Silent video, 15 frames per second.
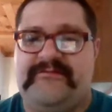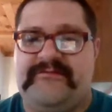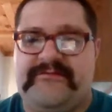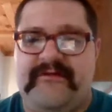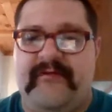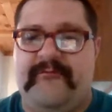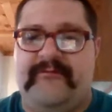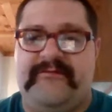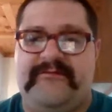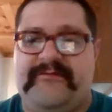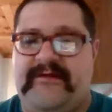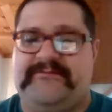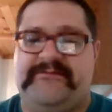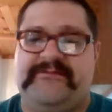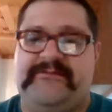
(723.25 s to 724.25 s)
in southern
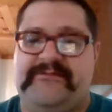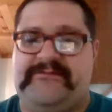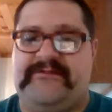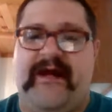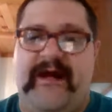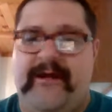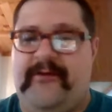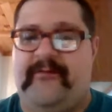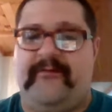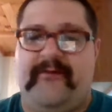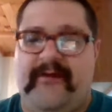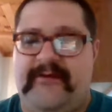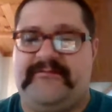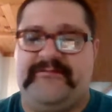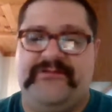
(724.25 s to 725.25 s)
Texas is a higher
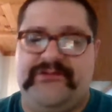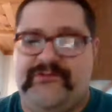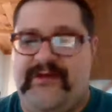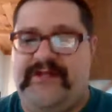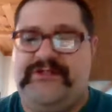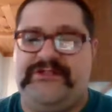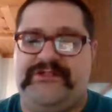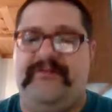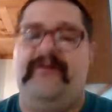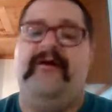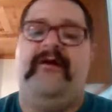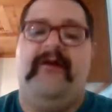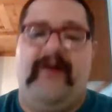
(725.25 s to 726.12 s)
concentration